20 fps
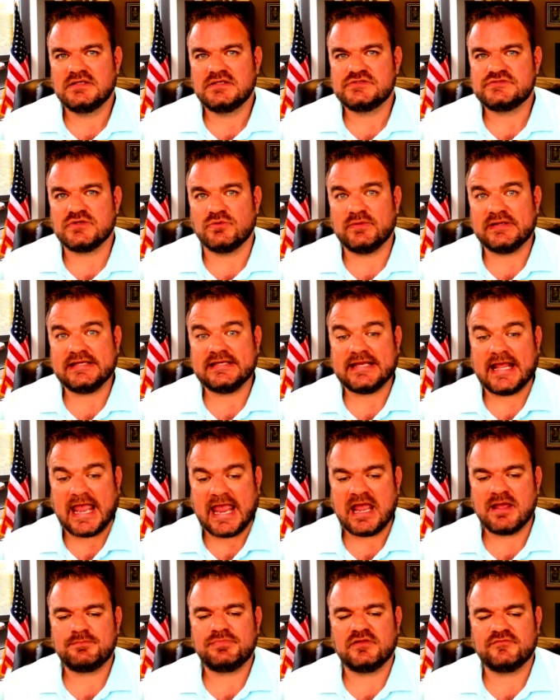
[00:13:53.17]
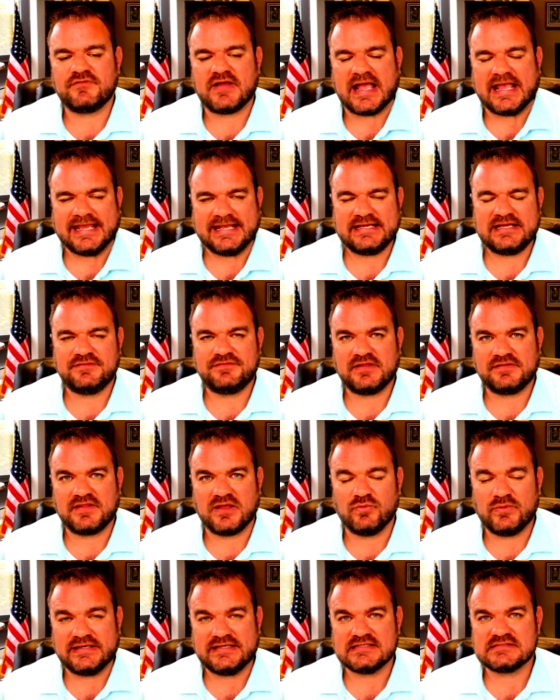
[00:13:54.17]
So we need to amplify anything
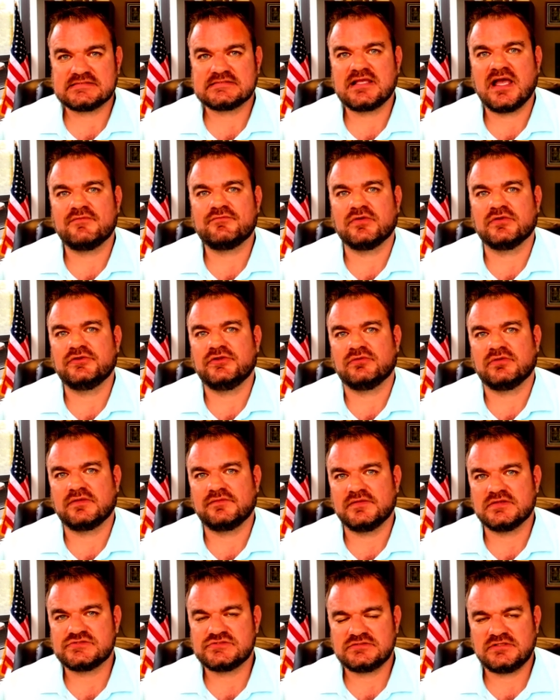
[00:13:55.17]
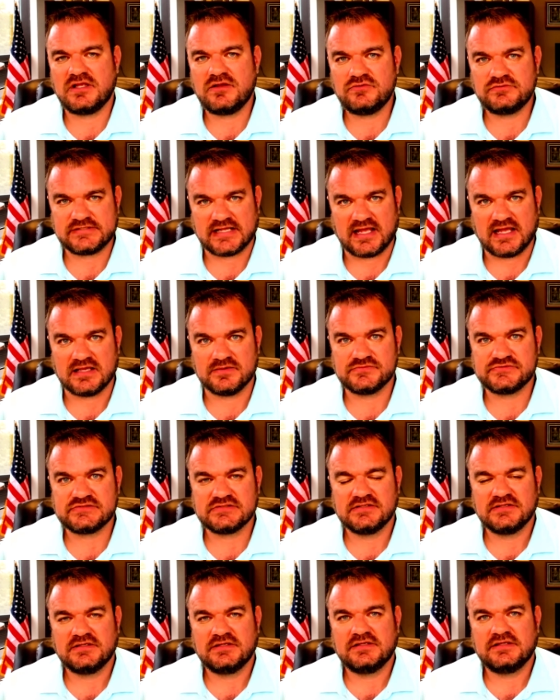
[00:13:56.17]
that we discover during the slow
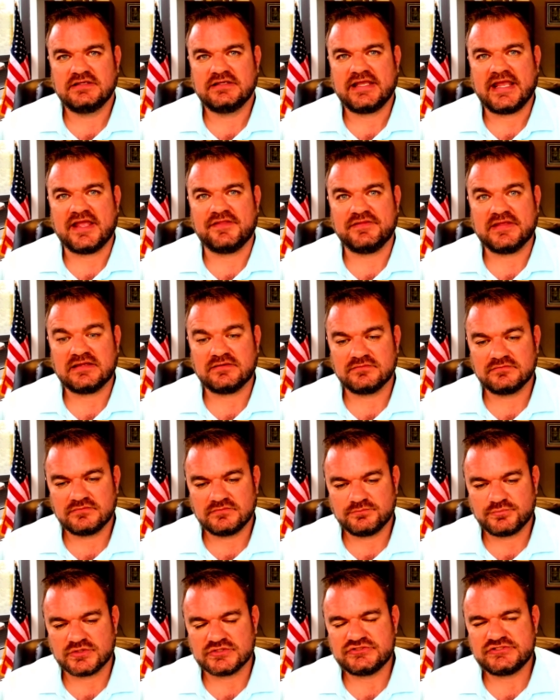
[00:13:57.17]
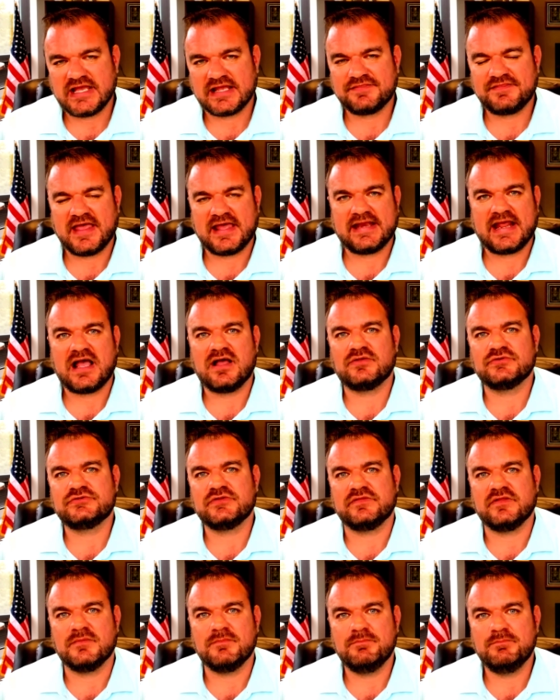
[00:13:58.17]
times and then project that out
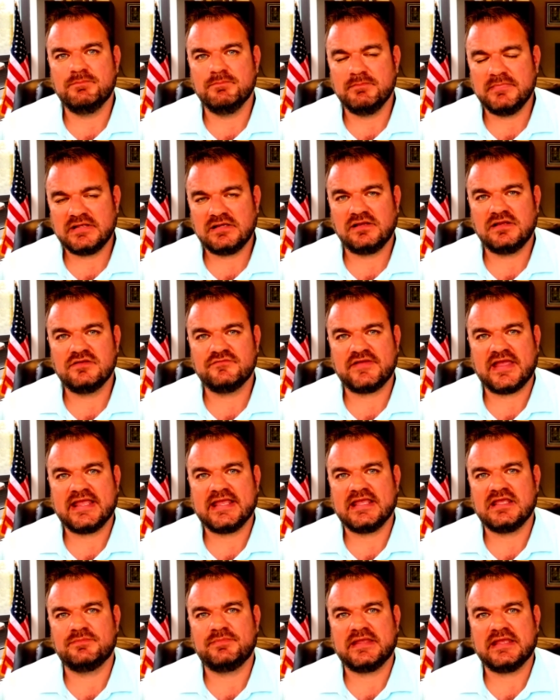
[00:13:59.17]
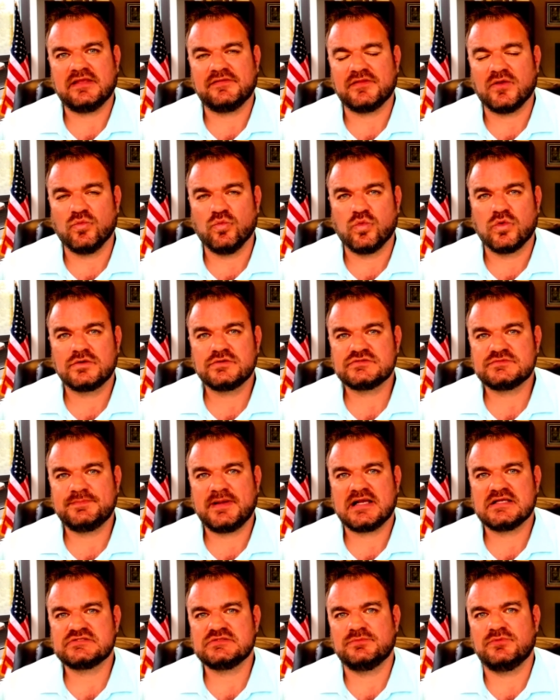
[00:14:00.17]
to the middle of AEP in the worst
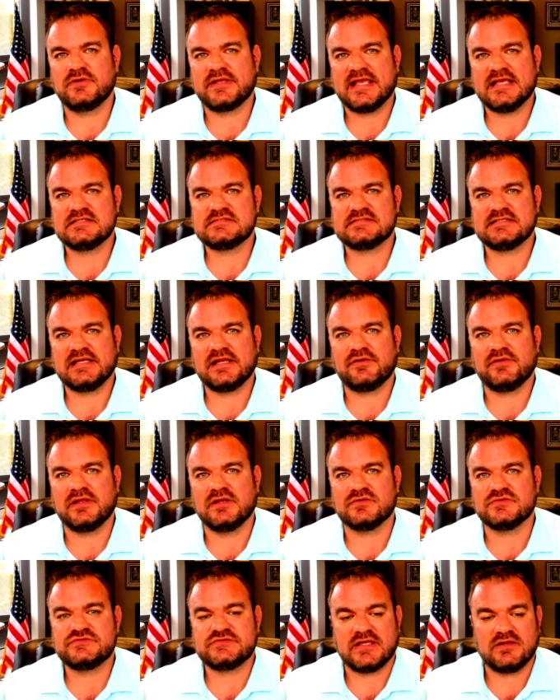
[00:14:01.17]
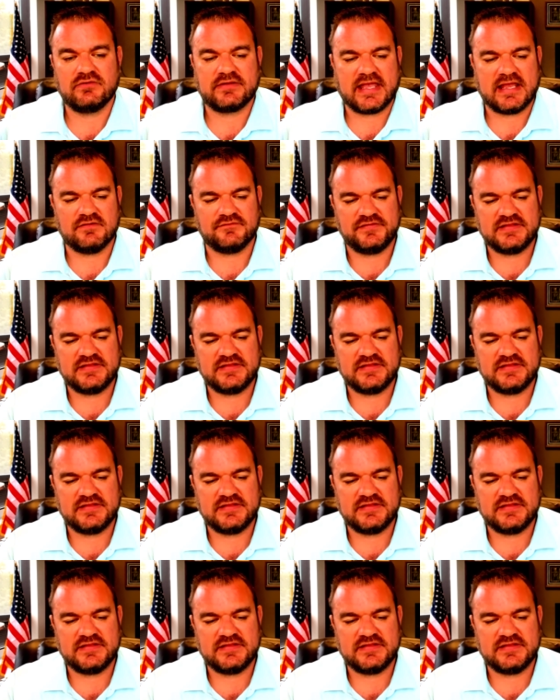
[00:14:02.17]
possible case scenario and say, okay, if